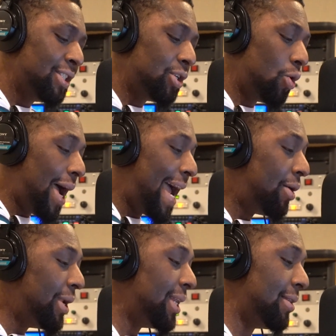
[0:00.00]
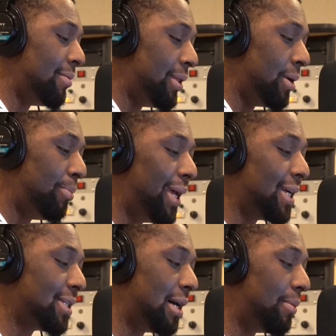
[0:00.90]
So how did the
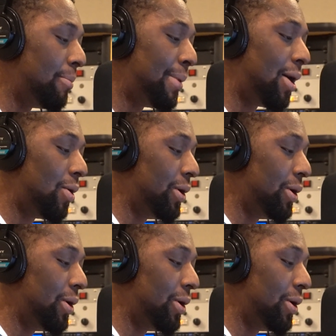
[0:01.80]
Plex come about?